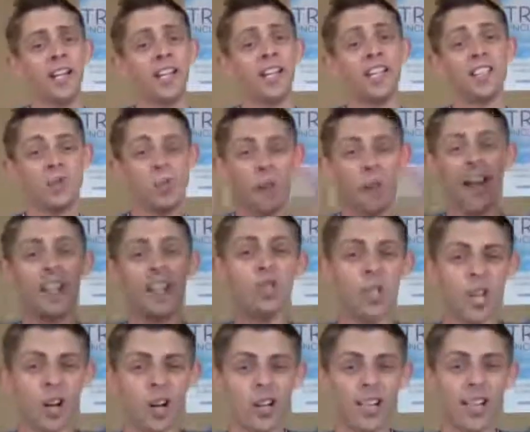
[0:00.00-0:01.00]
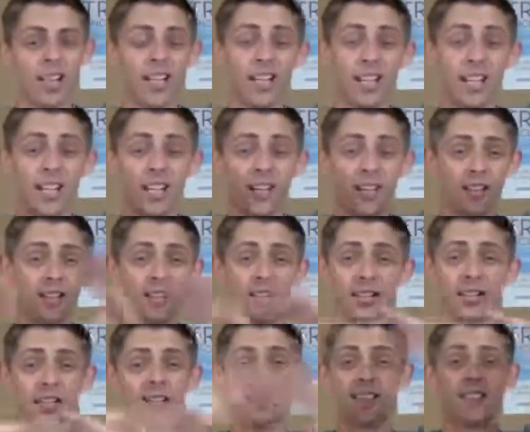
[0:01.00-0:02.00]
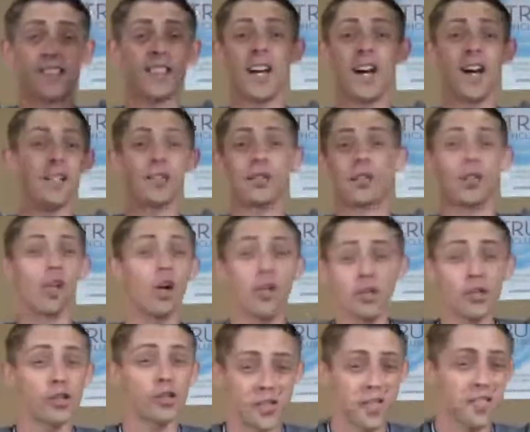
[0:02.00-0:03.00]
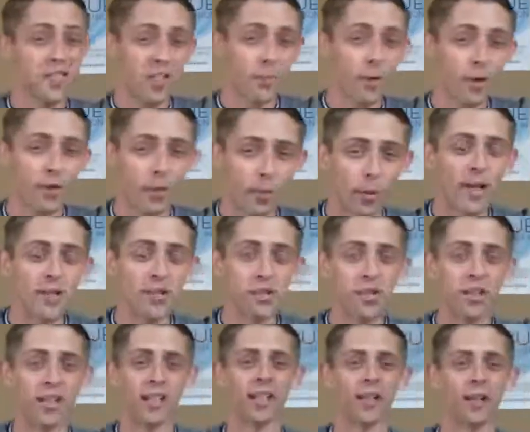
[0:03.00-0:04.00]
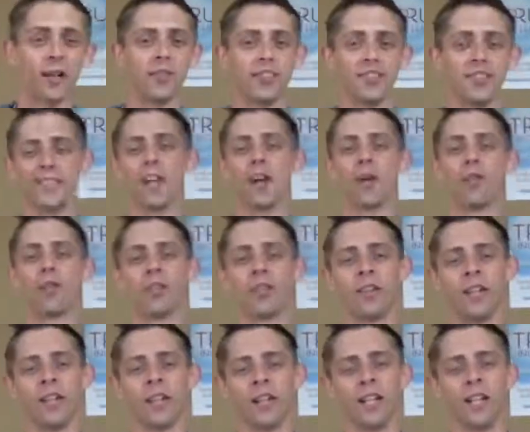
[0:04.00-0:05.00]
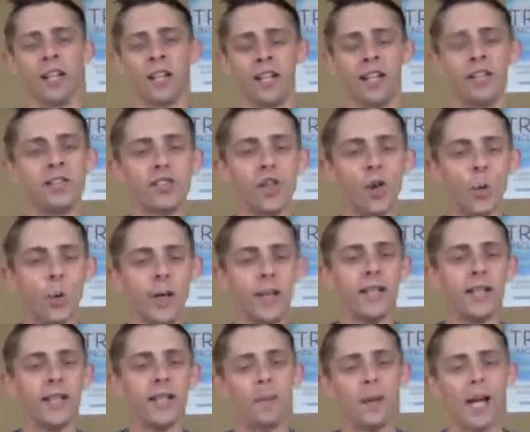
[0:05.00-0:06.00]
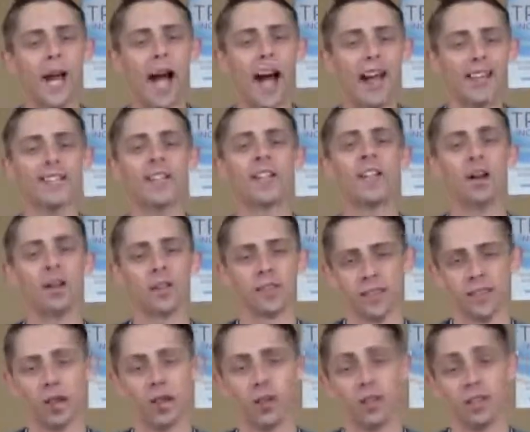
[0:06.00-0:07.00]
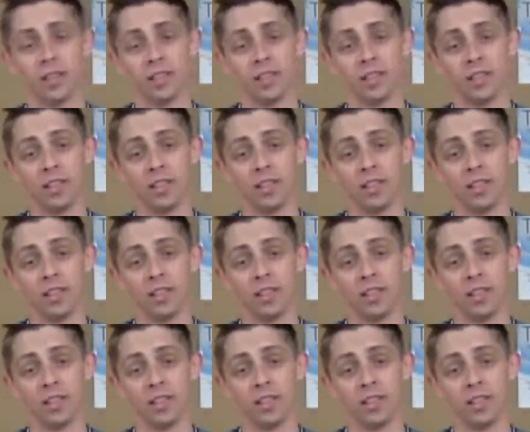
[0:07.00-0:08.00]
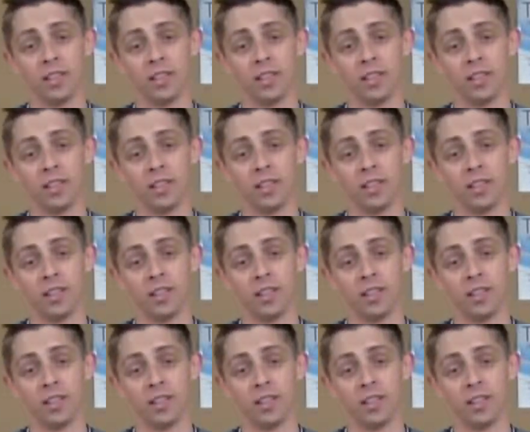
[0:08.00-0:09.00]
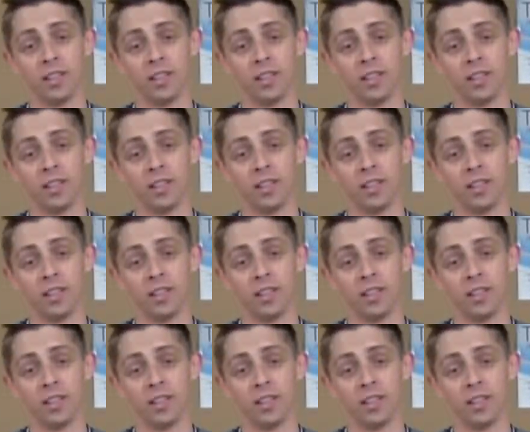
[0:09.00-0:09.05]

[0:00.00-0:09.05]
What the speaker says: It's patriarchy. It's a larger system of oppression in and of itself. And so we need to be asking ourselves individually and as communities constantly,